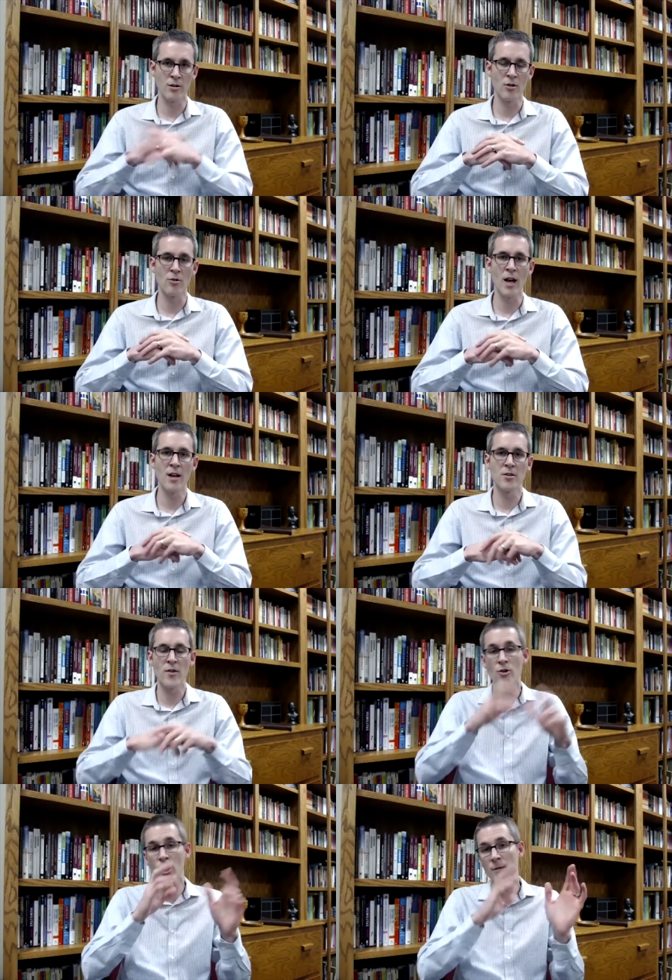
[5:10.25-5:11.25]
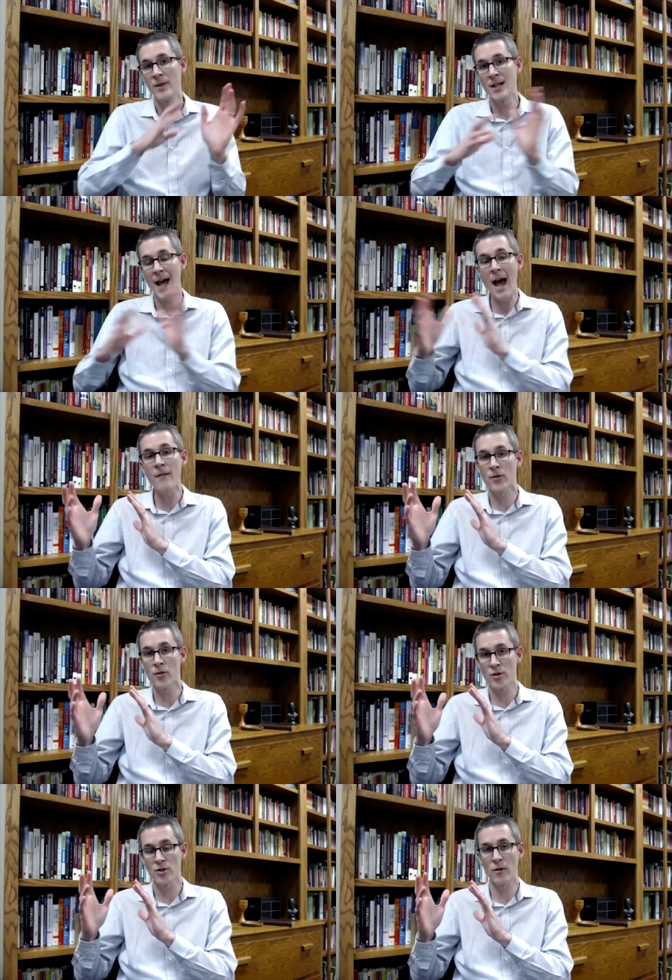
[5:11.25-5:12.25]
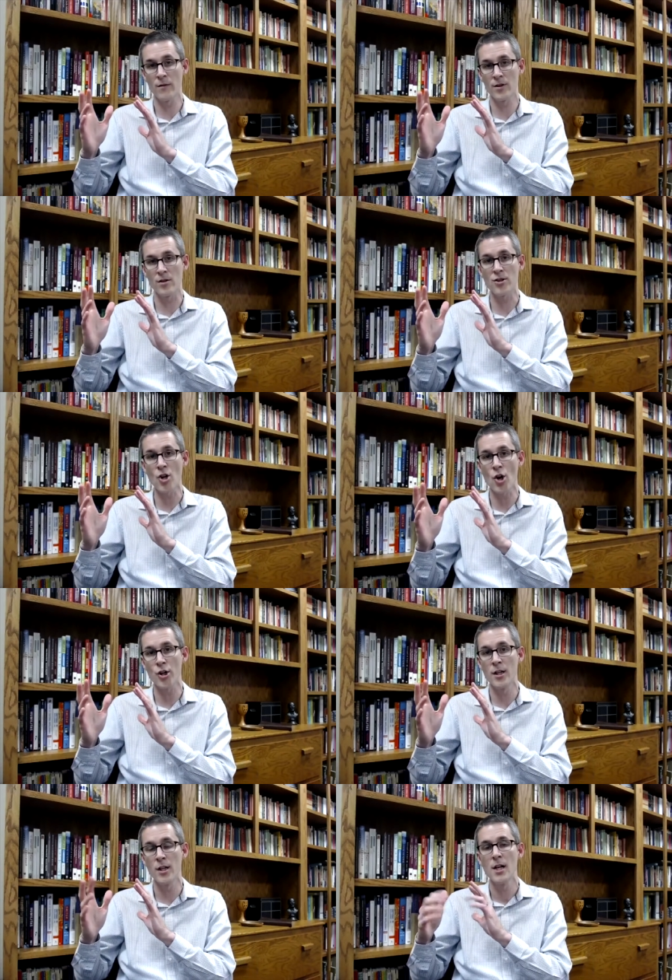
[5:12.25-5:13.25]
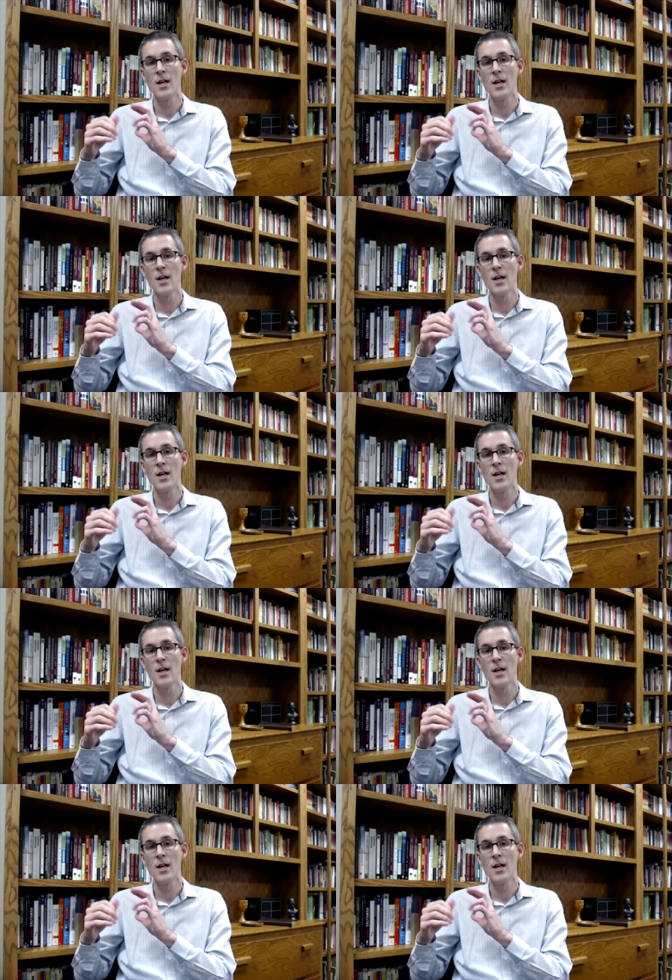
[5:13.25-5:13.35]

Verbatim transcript: Okay, so they'll come in after the service is started,